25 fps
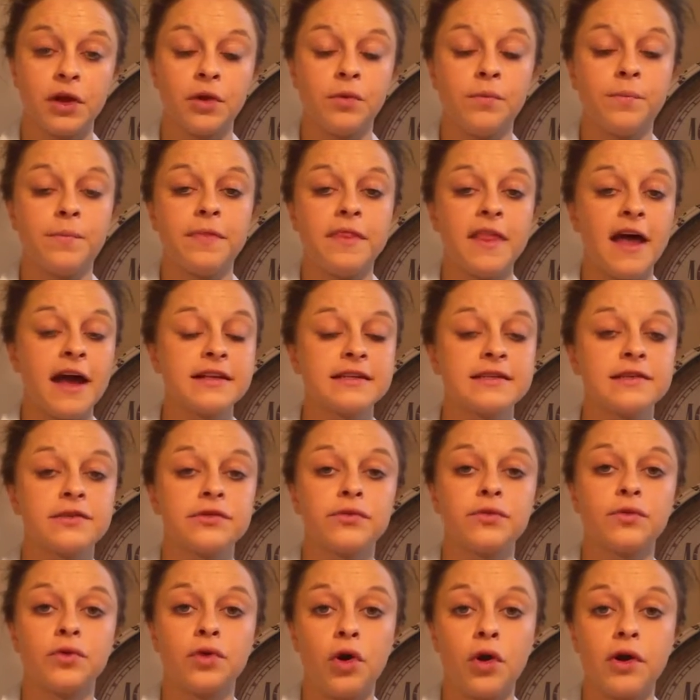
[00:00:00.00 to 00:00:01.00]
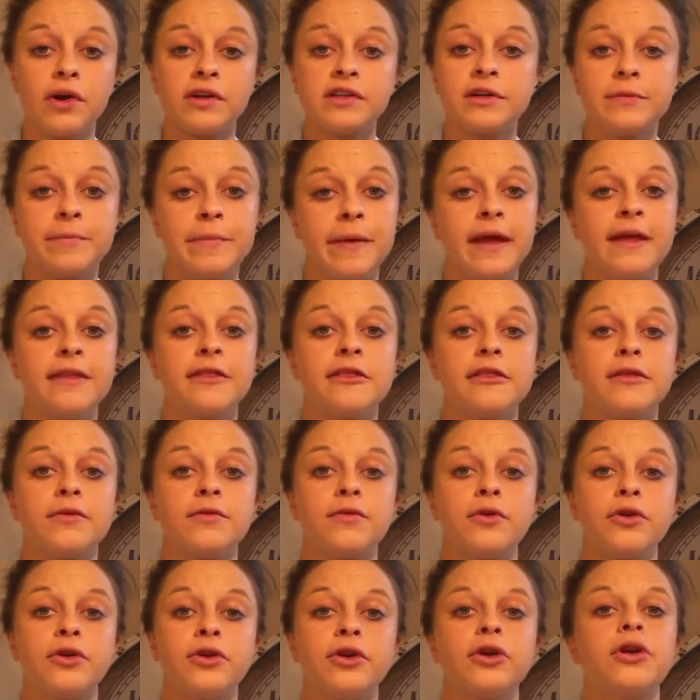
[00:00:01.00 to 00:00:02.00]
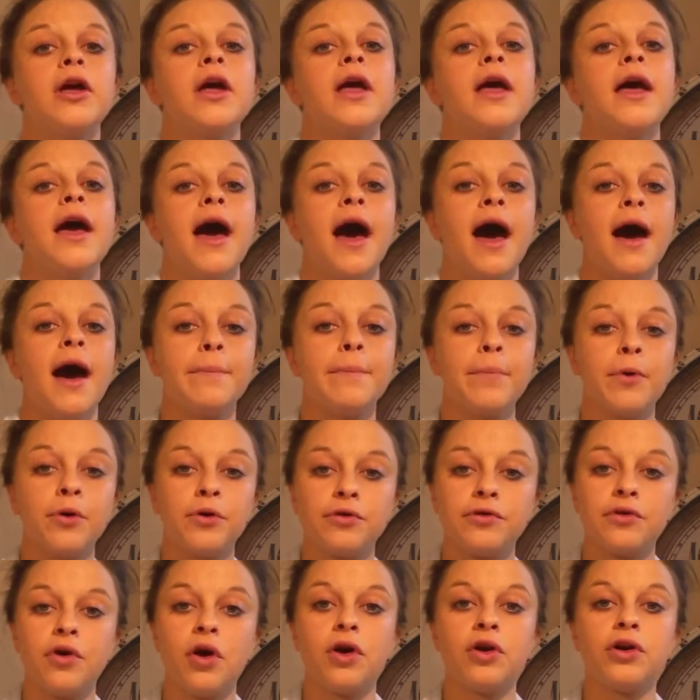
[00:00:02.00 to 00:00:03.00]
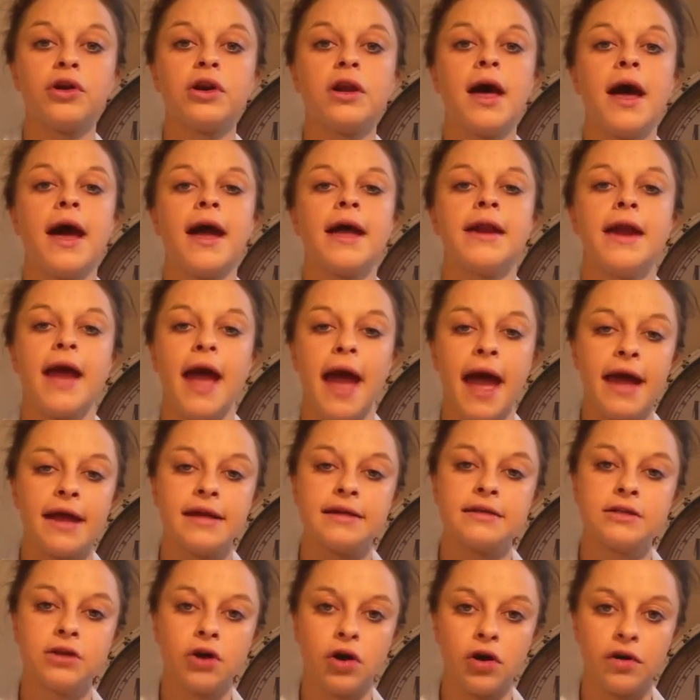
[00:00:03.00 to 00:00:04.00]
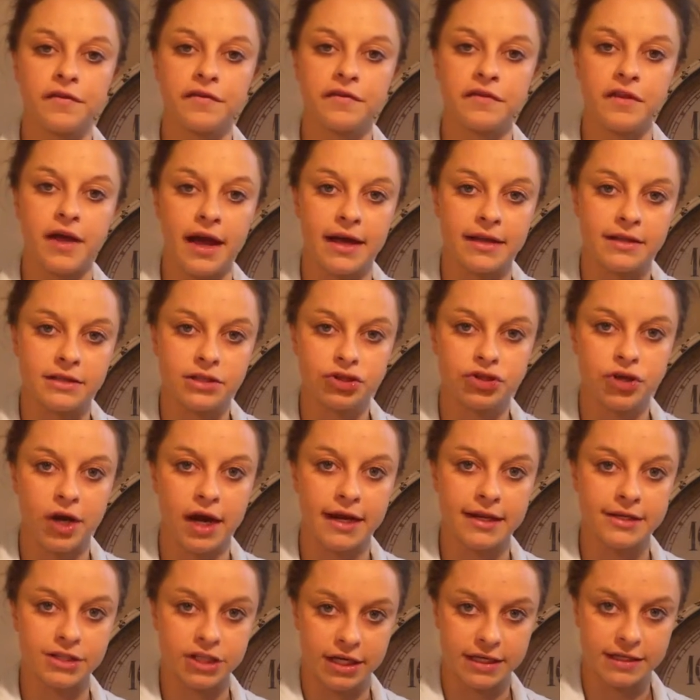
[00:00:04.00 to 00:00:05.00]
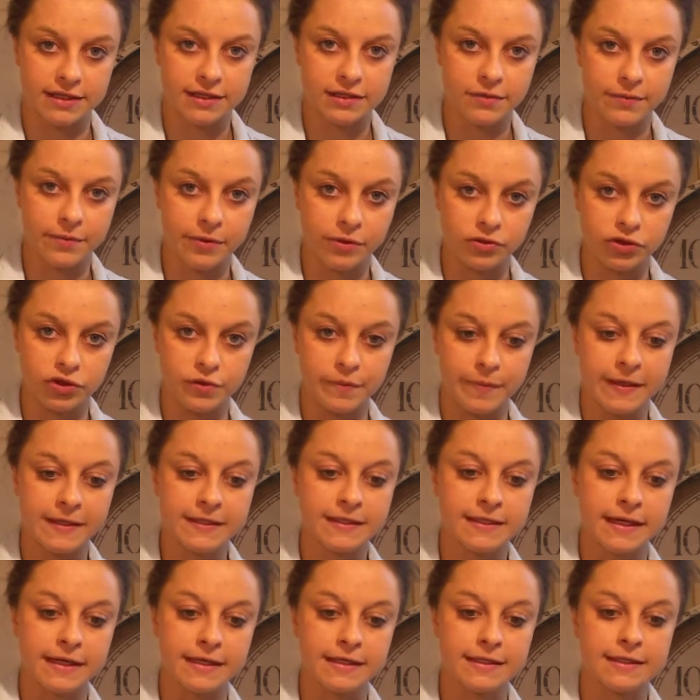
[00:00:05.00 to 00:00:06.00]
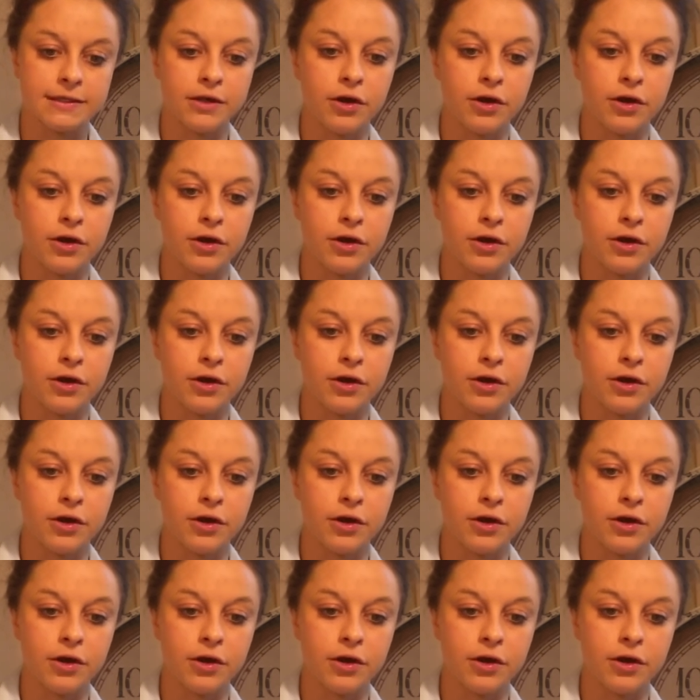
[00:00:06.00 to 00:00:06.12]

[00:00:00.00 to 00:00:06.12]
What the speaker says: That's going to be through both online and offline strategies to build your business.